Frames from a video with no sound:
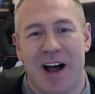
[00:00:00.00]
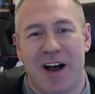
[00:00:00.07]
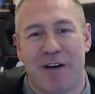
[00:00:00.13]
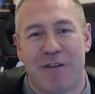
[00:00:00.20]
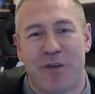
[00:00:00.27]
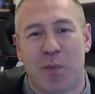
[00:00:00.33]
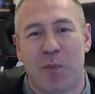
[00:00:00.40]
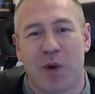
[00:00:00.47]

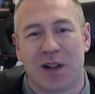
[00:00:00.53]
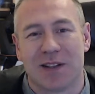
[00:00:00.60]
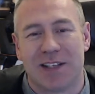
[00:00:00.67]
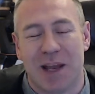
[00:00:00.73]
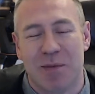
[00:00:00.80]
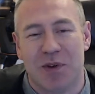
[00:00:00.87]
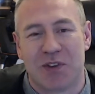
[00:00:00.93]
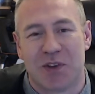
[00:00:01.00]
football
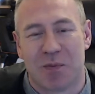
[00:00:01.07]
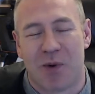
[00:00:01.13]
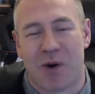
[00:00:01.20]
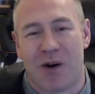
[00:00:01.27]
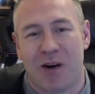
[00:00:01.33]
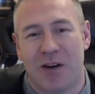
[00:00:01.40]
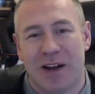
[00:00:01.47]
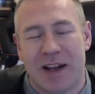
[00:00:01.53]
team you
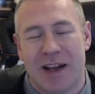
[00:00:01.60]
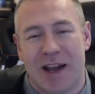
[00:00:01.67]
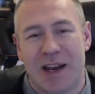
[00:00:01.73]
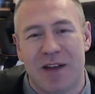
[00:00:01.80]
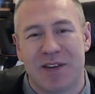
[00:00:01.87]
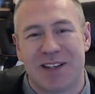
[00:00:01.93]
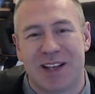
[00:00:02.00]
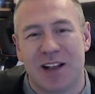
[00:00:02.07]
support. It
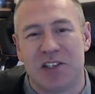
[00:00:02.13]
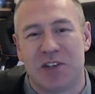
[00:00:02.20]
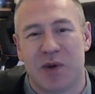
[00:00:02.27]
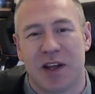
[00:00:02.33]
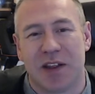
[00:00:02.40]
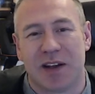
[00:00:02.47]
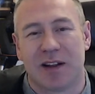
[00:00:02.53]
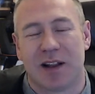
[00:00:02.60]
never tells you
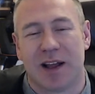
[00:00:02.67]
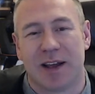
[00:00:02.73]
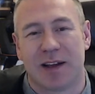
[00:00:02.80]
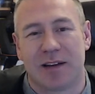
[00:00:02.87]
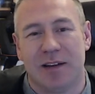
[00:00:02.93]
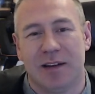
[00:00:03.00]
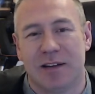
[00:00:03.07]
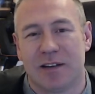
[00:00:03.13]
anything like
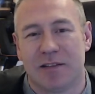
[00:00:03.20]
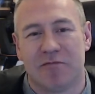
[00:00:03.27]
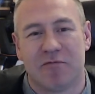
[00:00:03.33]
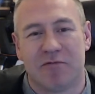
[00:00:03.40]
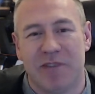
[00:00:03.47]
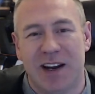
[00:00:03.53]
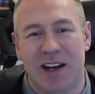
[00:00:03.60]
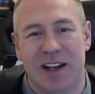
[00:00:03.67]

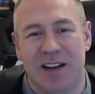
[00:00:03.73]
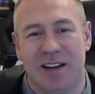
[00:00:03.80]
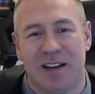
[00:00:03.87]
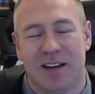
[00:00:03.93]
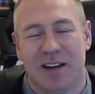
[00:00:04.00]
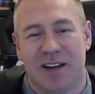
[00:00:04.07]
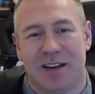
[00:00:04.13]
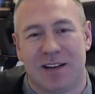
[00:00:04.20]
really
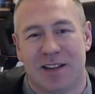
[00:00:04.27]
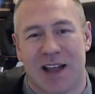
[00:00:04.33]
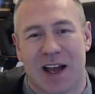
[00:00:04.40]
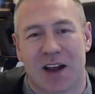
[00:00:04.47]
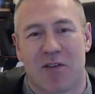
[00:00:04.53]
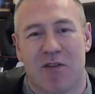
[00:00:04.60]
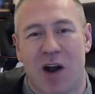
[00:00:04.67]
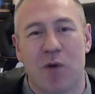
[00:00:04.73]
that
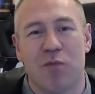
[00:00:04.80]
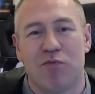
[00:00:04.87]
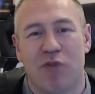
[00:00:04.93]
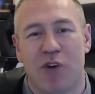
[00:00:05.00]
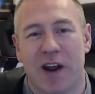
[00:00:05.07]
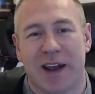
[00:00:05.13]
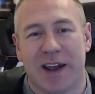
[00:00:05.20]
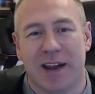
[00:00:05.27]

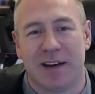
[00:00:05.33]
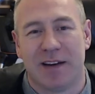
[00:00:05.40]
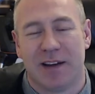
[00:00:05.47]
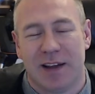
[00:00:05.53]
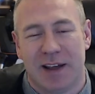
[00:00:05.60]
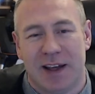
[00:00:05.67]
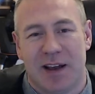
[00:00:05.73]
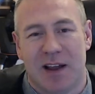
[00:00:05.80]
groundbreaking.
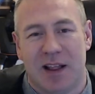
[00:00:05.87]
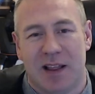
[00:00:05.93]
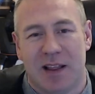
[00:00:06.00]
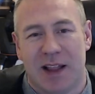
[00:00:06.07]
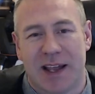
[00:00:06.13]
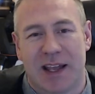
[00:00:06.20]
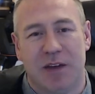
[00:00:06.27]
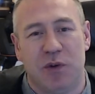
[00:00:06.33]

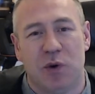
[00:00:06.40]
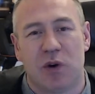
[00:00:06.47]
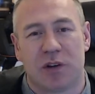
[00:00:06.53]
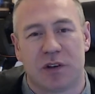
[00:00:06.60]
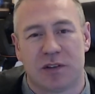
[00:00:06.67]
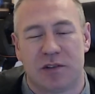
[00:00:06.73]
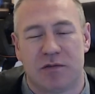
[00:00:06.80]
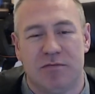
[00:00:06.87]
Like if you
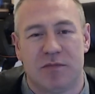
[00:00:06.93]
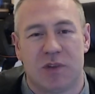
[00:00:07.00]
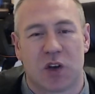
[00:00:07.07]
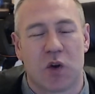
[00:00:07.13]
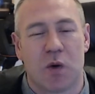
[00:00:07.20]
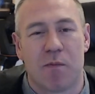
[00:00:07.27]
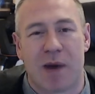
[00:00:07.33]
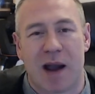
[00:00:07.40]
were to
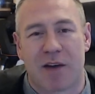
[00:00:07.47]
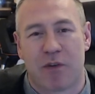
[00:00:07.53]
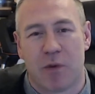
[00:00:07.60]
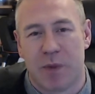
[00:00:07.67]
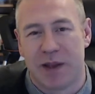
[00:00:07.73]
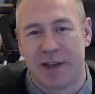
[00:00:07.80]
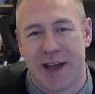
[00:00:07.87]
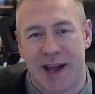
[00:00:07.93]
come back from
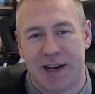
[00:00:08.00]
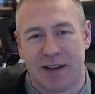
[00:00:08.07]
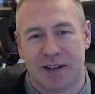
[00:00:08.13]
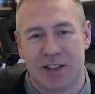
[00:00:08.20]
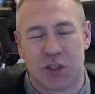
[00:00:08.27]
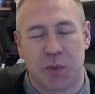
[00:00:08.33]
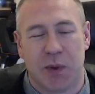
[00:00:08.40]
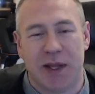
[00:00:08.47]
the dead
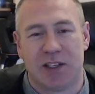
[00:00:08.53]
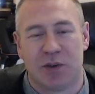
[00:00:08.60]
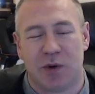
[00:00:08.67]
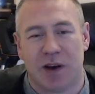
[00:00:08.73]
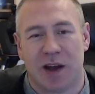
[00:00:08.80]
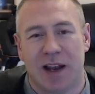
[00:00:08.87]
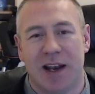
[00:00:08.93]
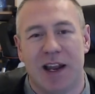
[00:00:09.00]
and speak
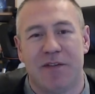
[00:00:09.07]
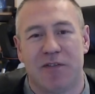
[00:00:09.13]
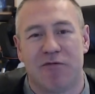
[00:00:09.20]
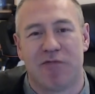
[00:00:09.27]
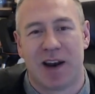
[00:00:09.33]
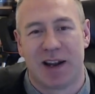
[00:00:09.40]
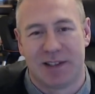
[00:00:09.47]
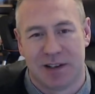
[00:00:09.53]
to a living
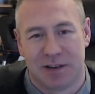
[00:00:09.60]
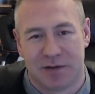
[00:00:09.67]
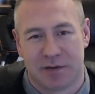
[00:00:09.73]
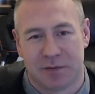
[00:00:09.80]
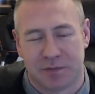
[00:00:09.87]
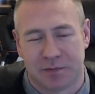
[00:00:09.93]
relative,